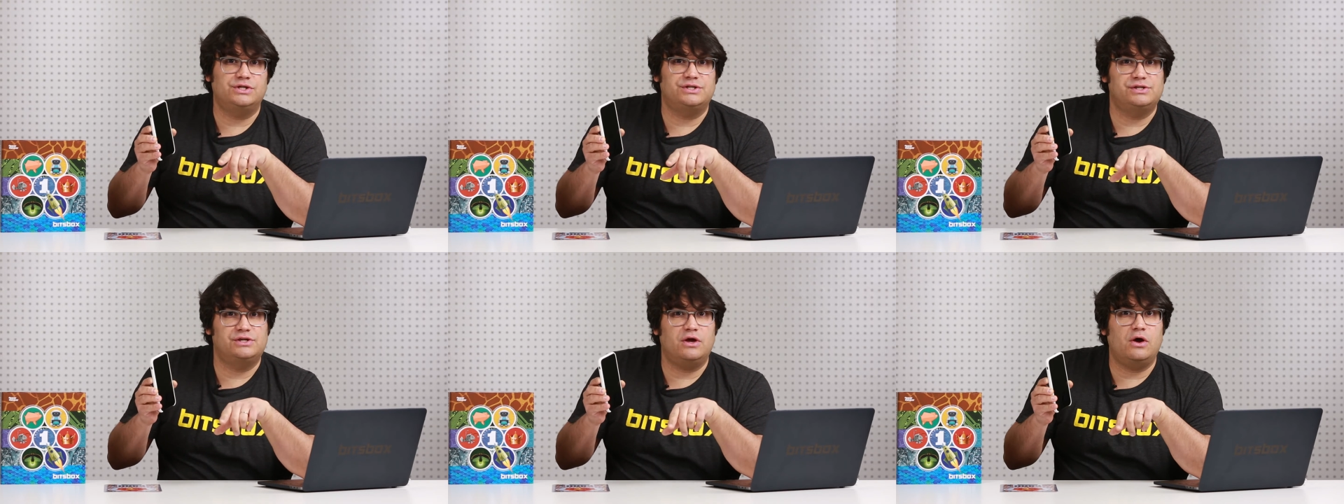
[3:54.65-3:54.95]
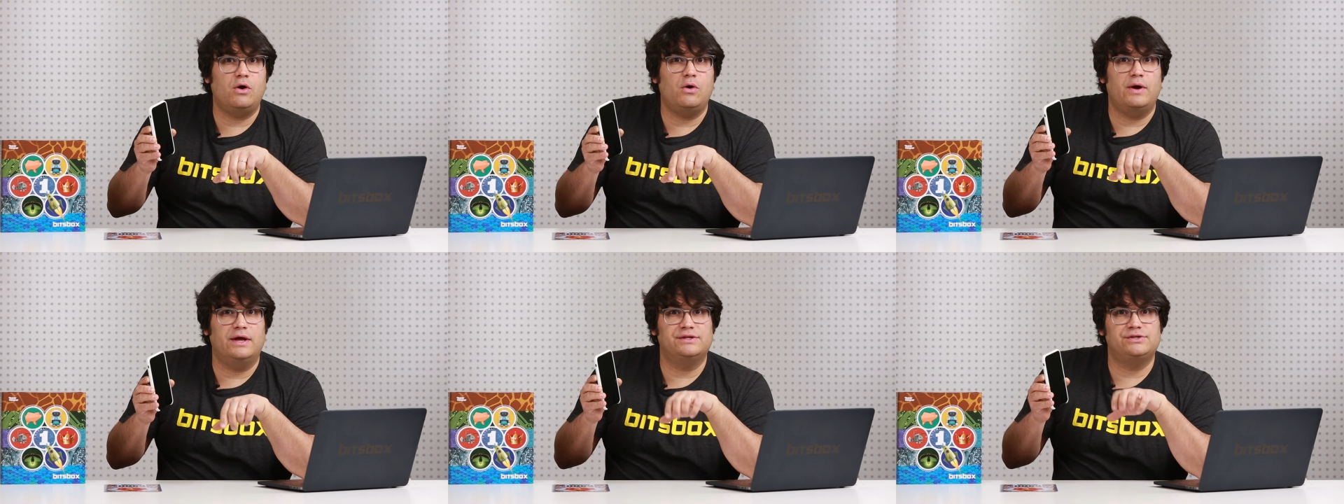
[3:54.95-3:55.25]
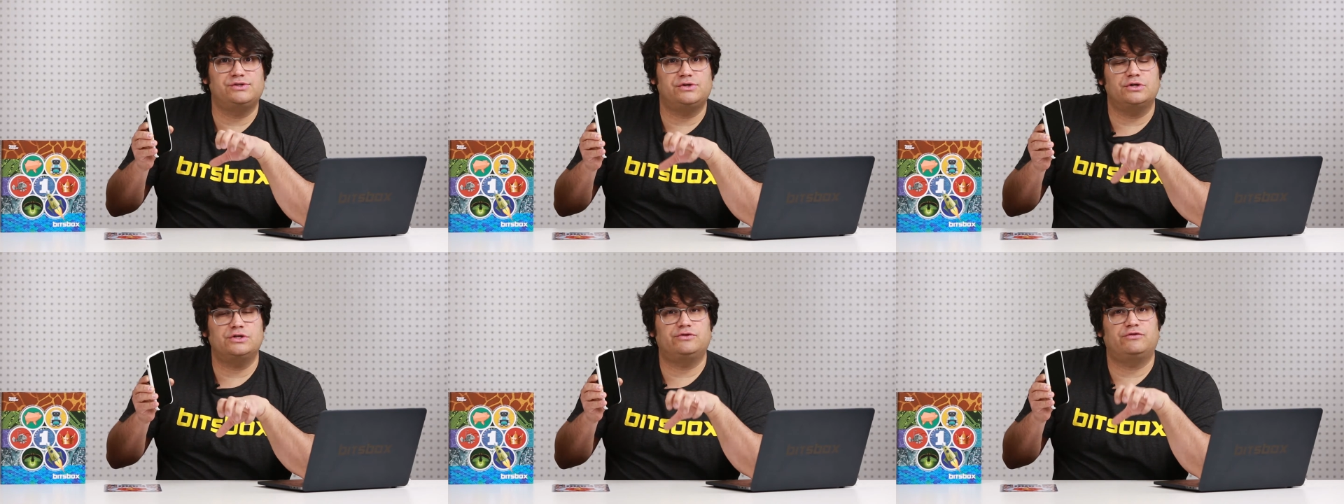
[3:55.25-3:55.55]
Just go
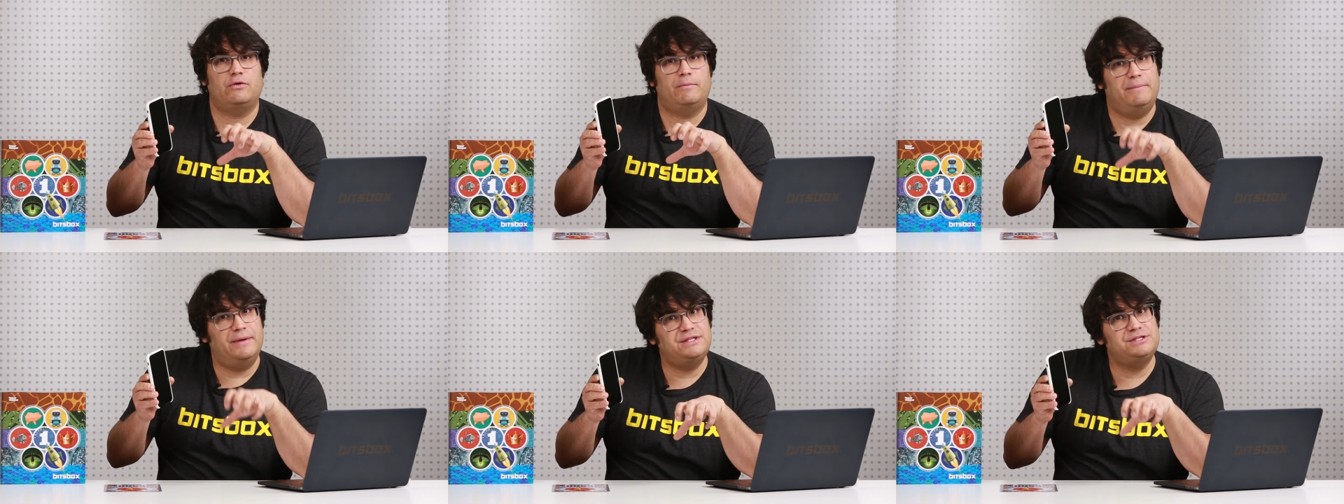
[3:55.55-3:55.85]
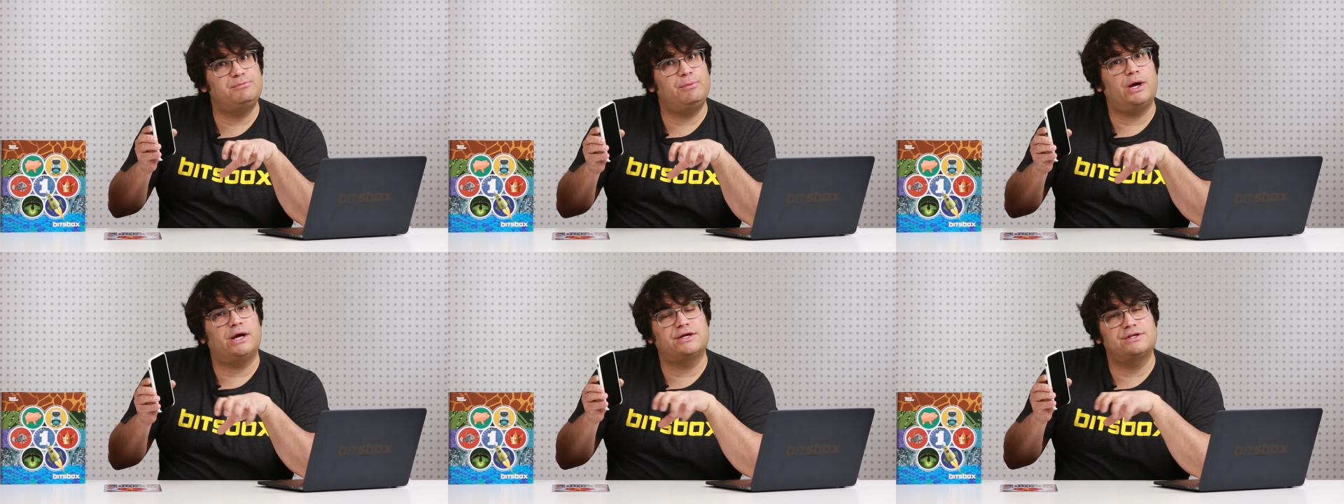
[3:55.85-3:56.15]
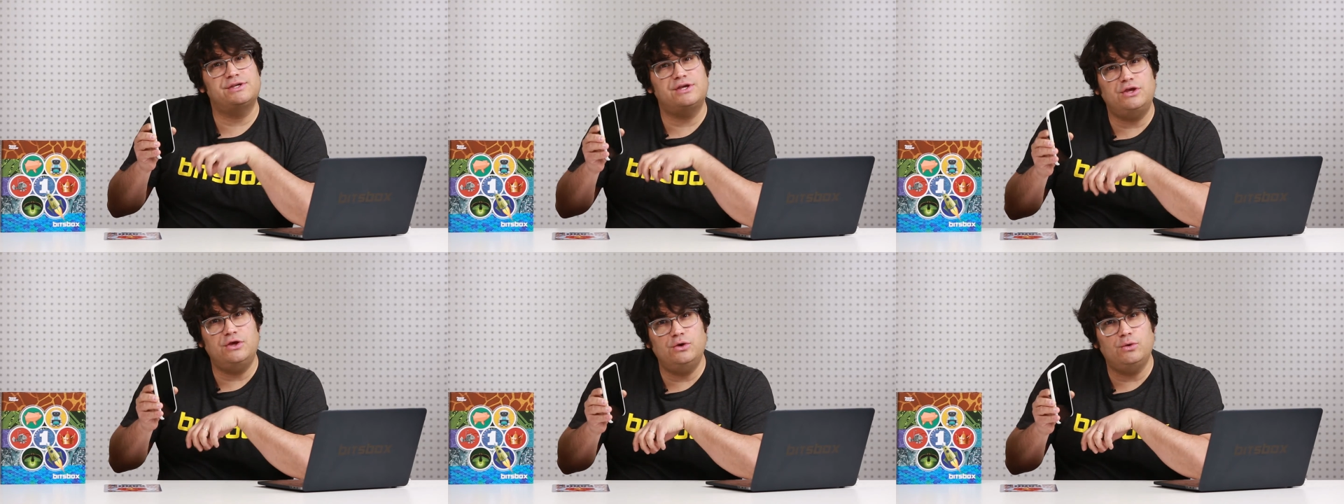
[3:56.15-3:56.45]
and search for
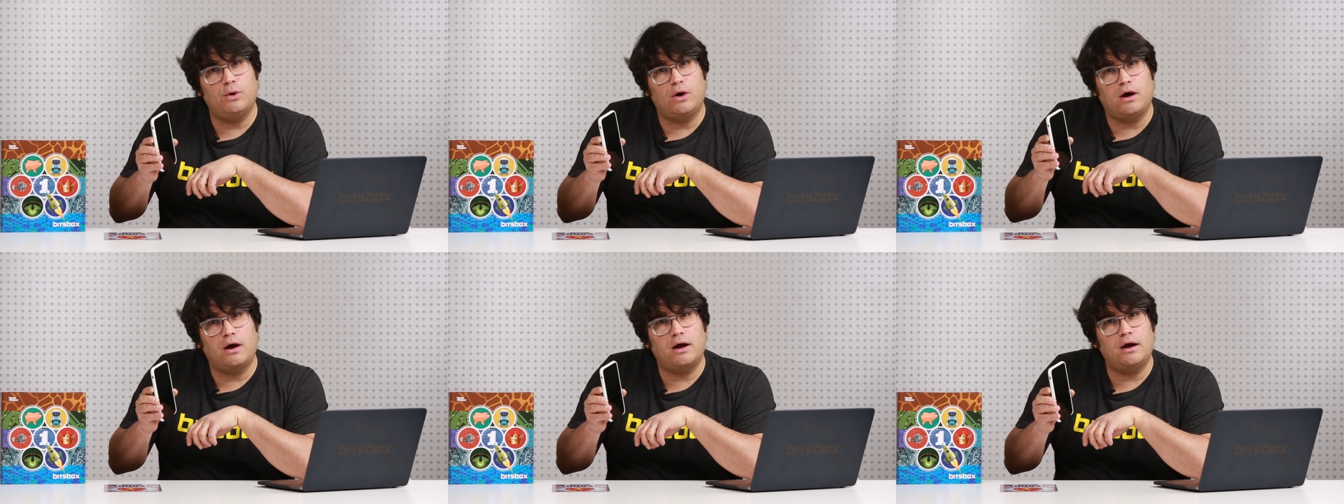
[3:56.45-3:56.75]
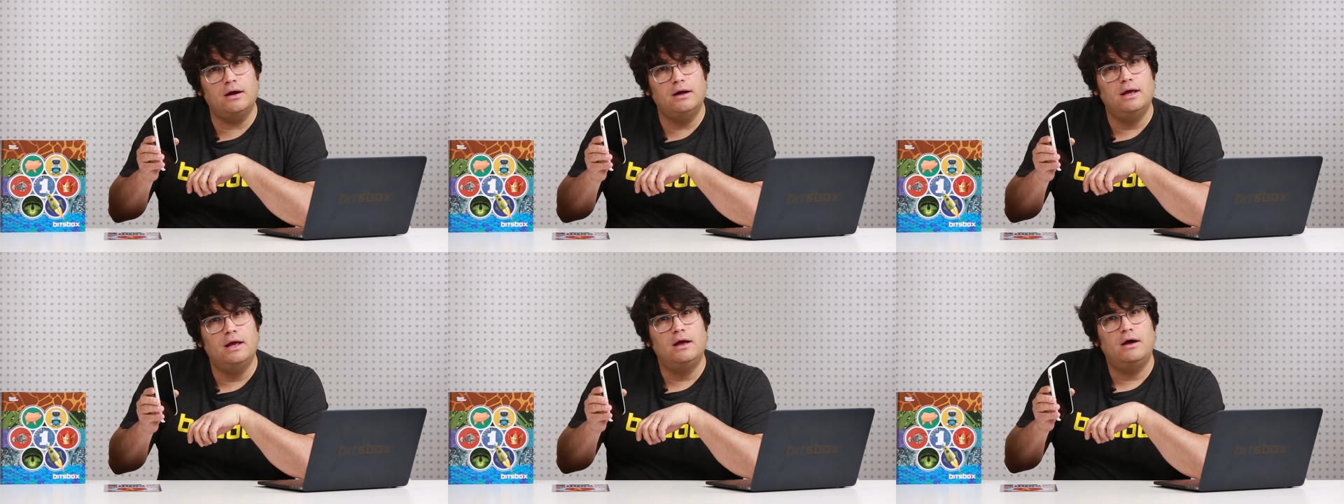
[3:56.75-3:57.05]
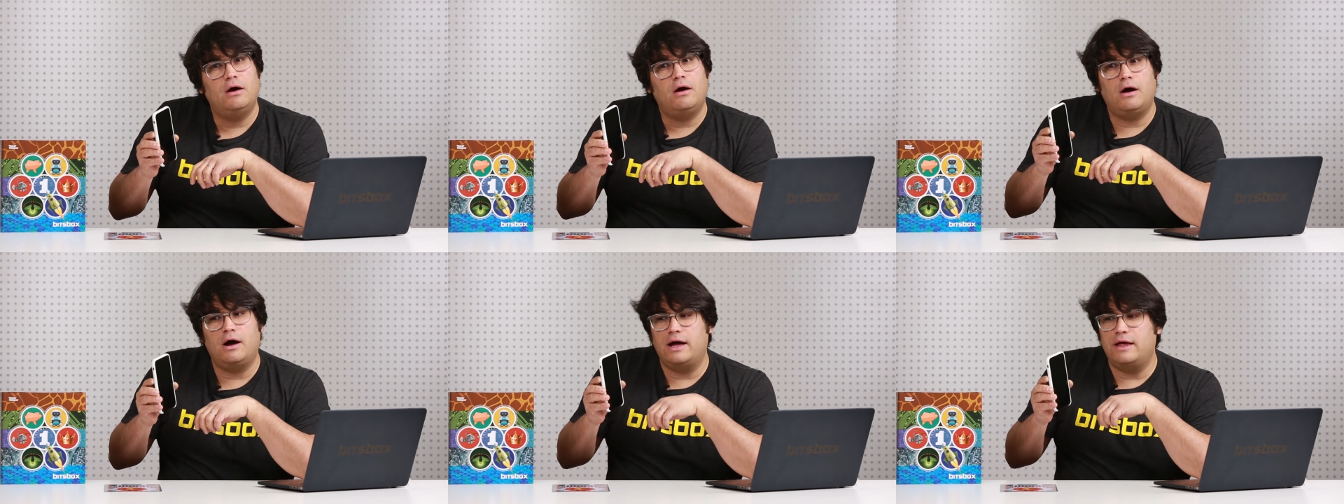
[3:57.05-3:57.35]
Bitsbox QR
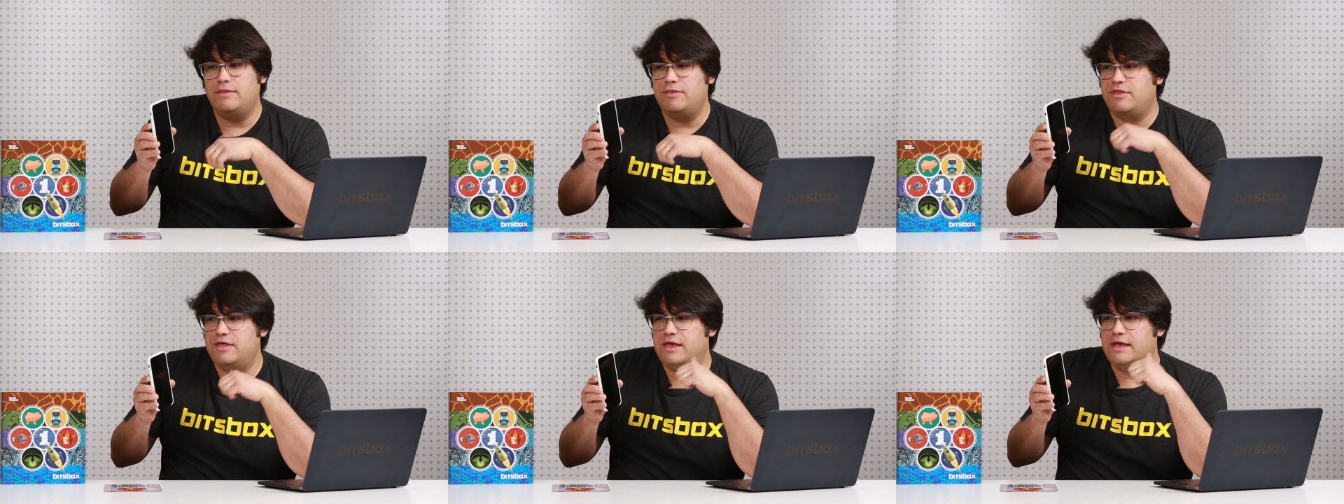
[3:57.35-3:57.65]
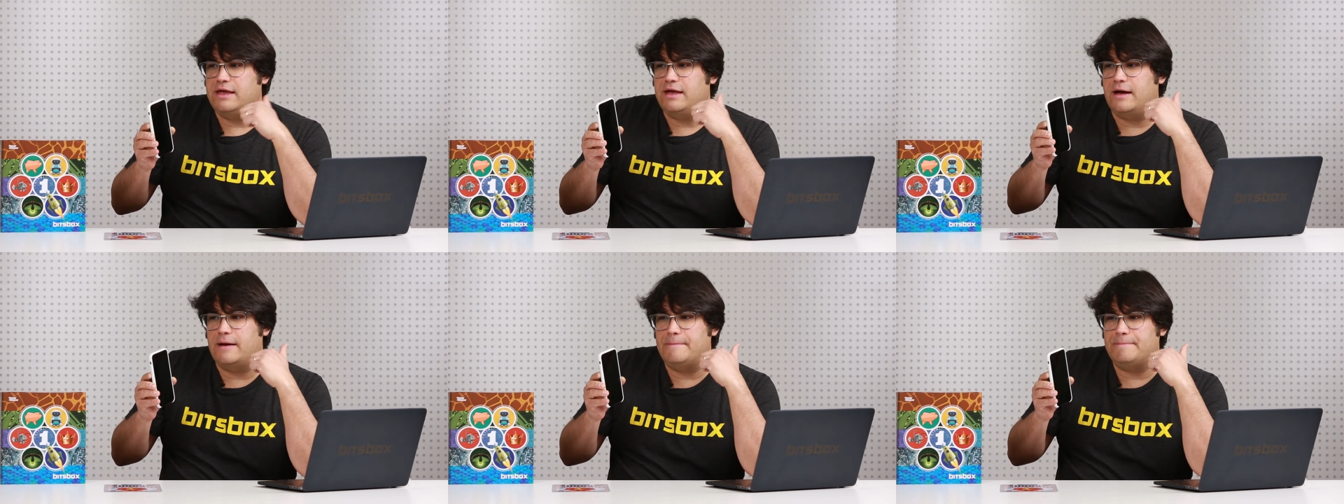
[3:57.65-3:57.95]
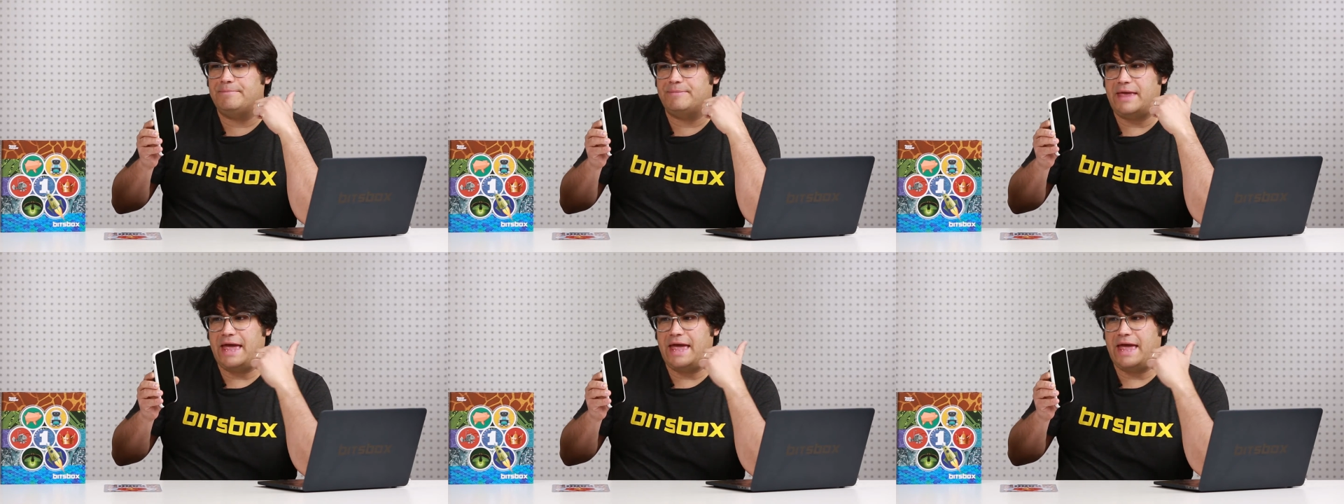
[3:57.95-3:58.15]
on the